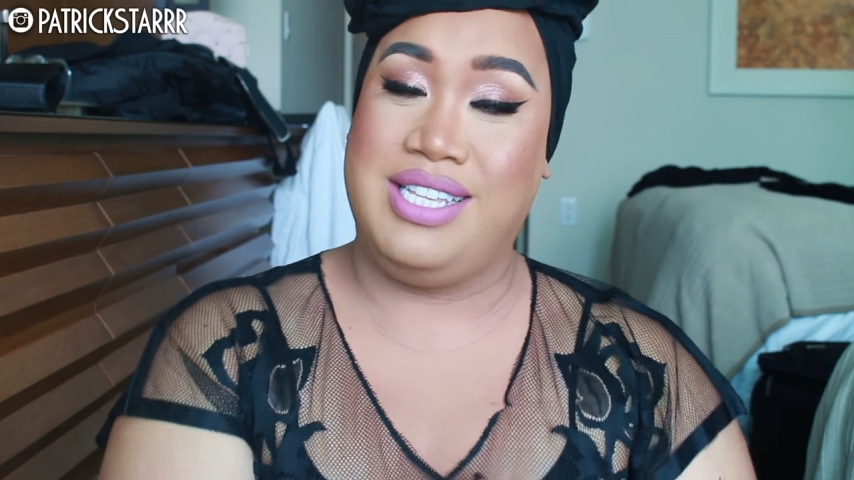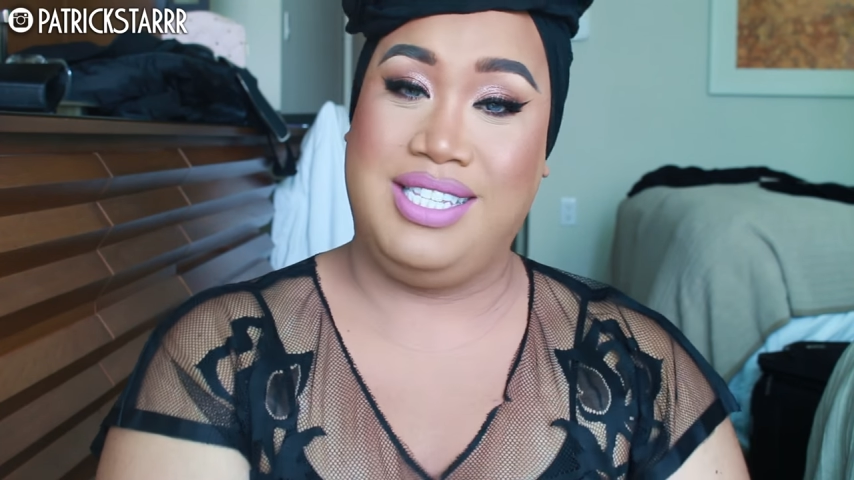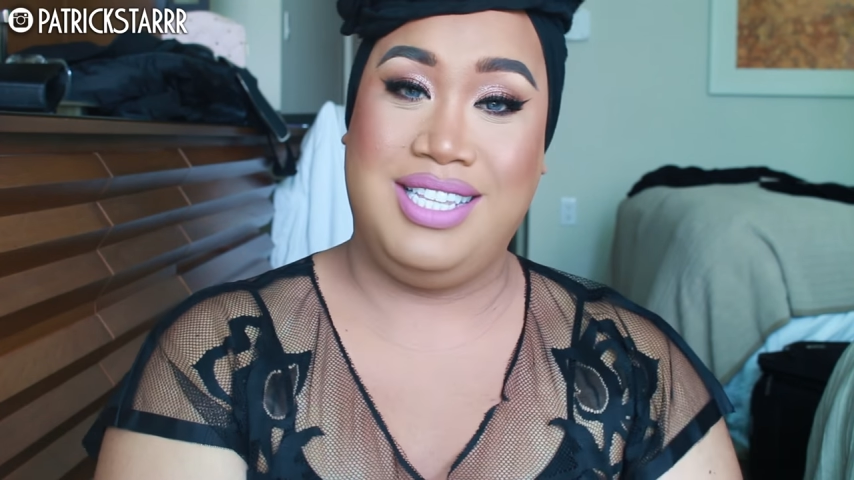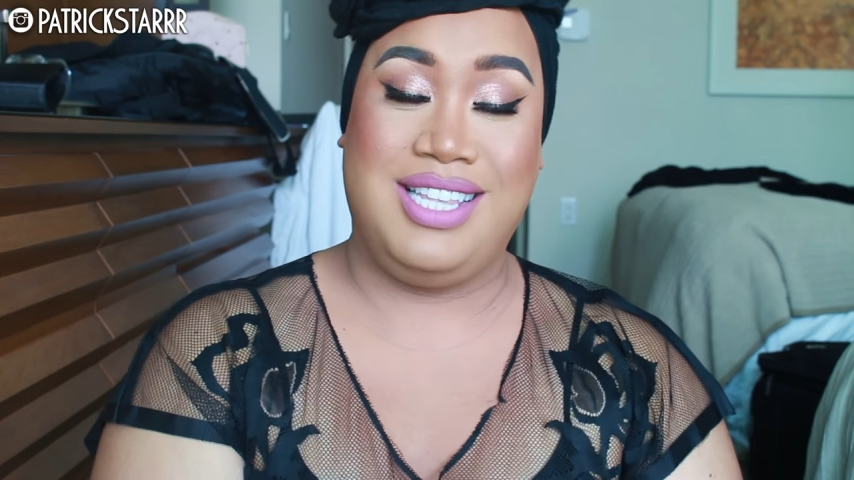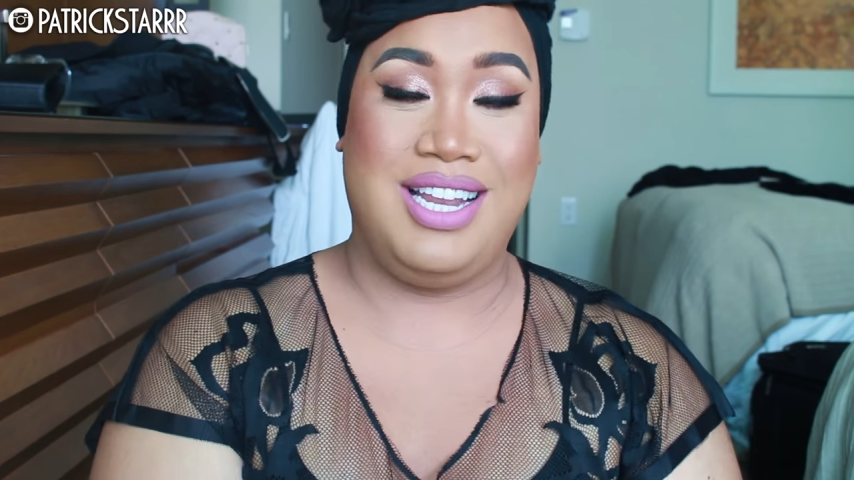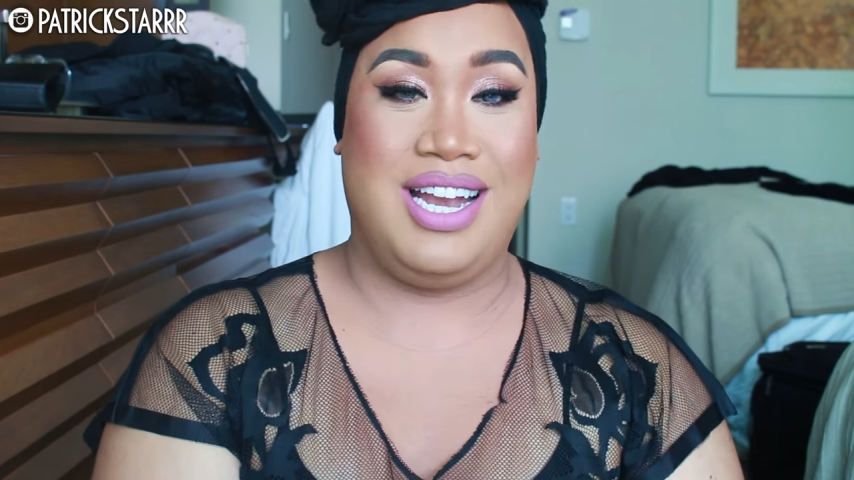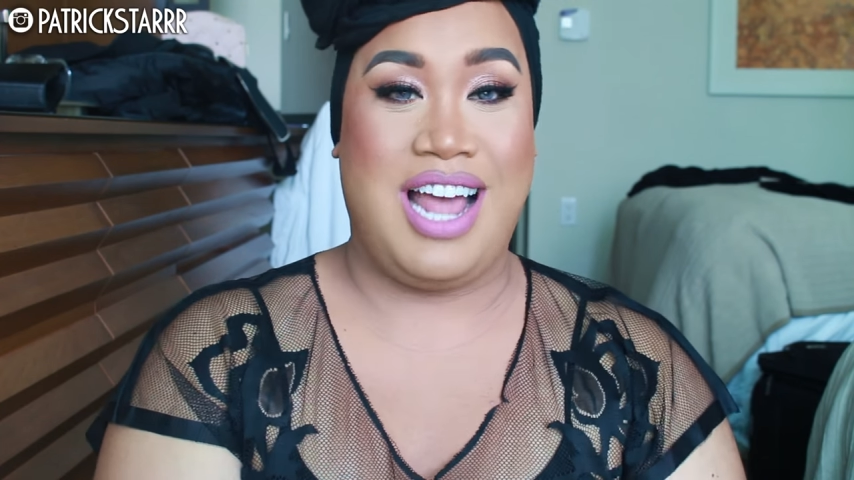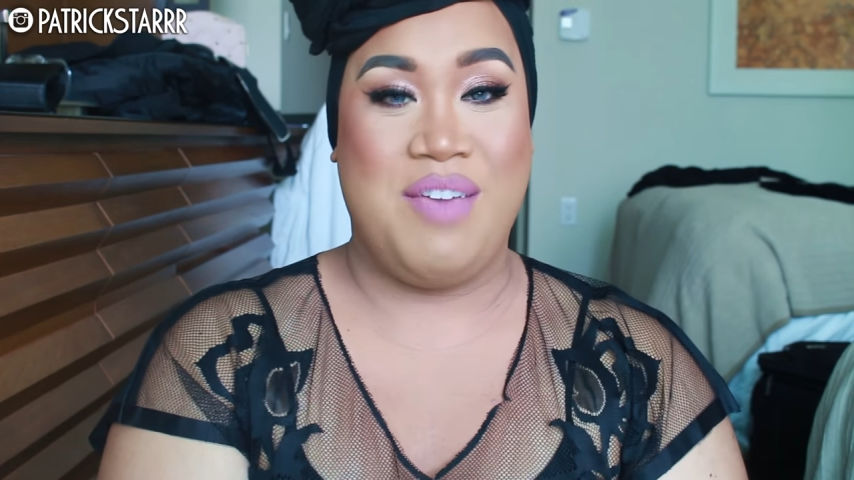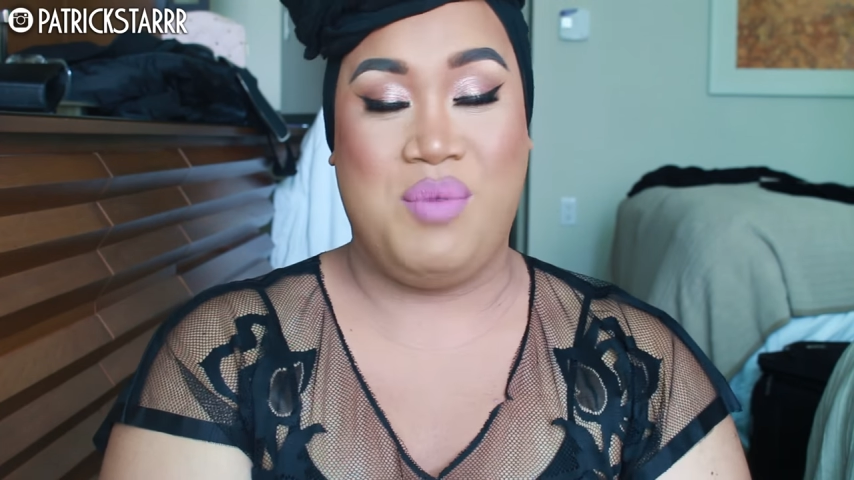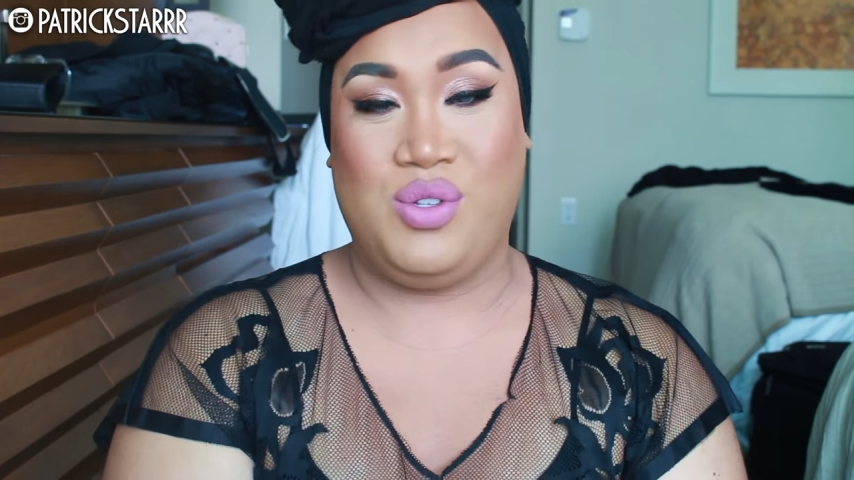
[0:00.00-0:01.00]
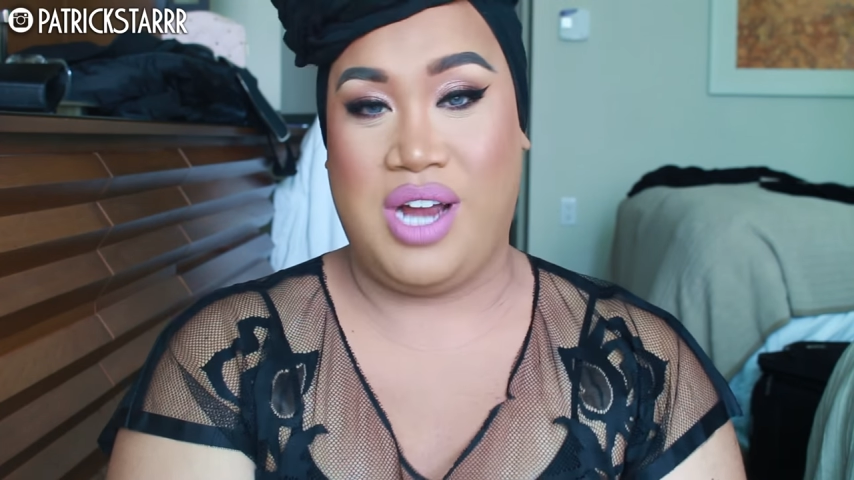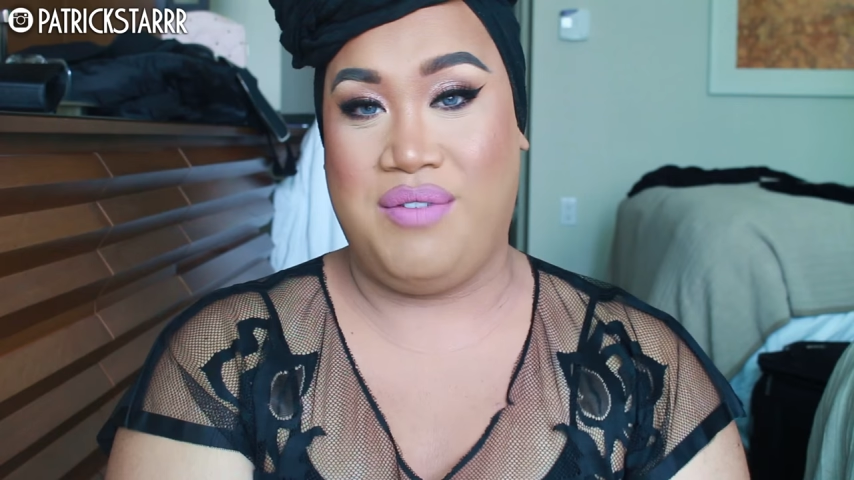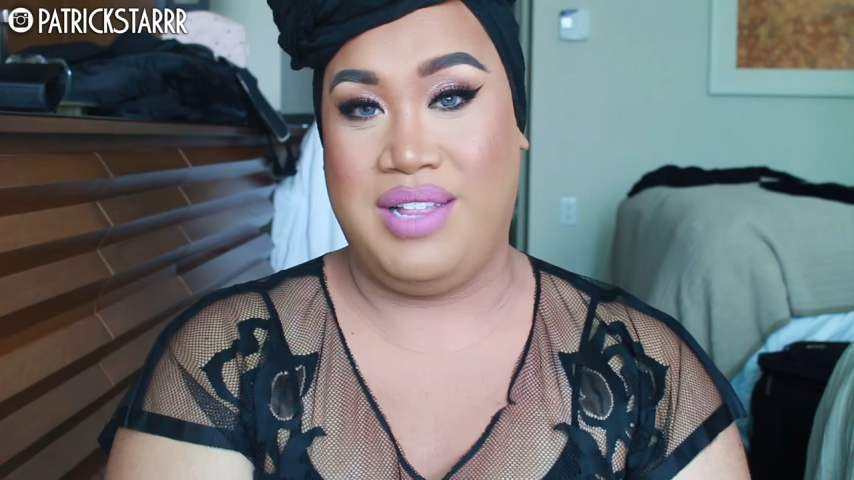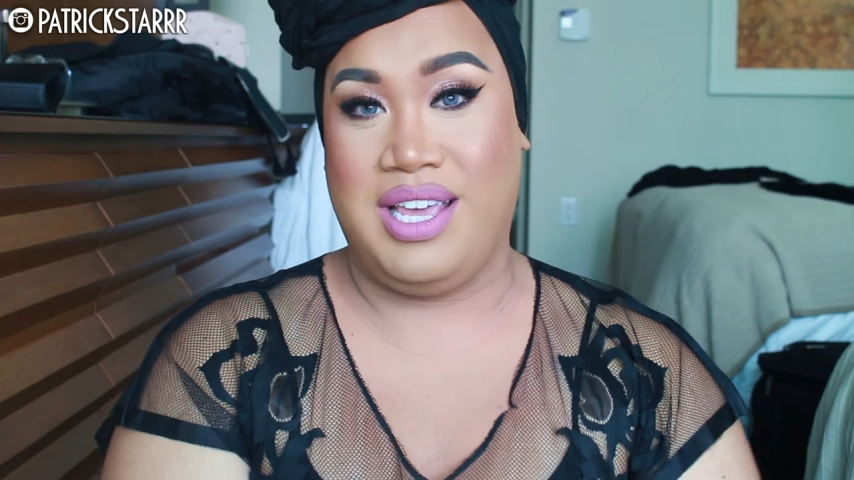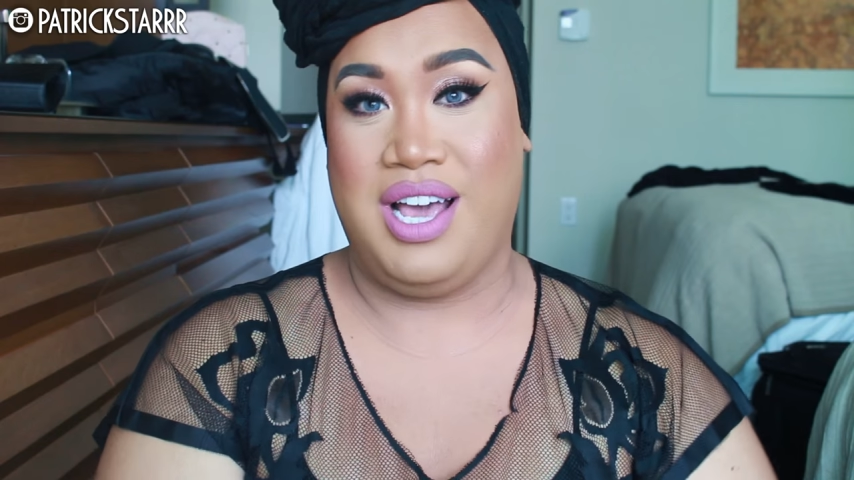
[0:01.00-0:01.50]
season and I've been
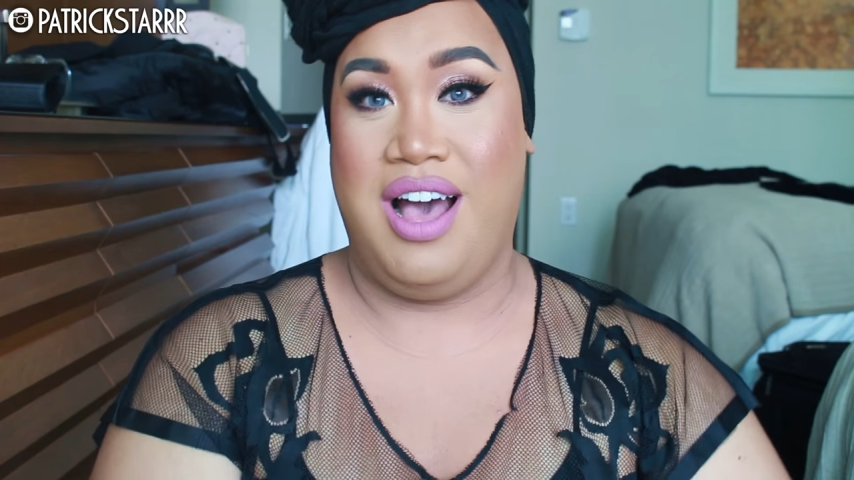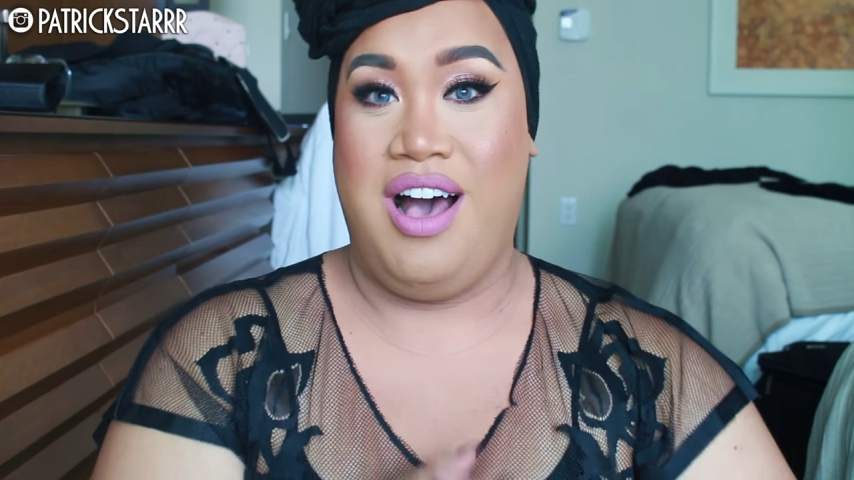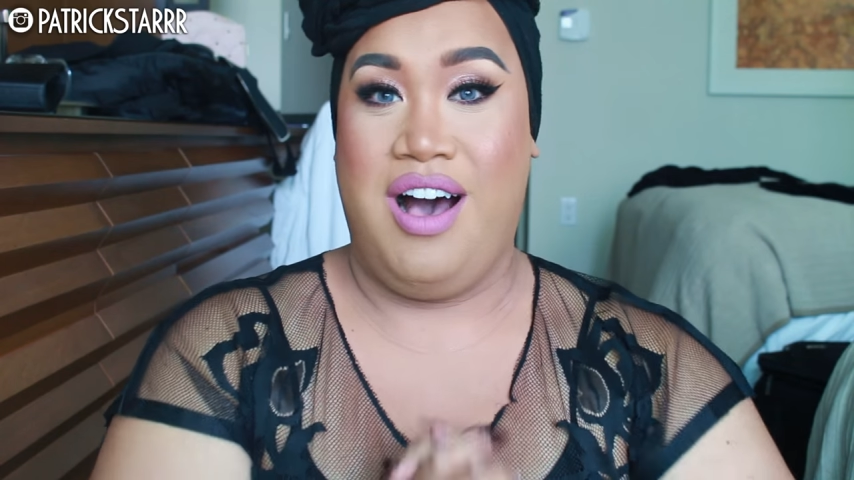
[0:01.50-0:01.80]
traveling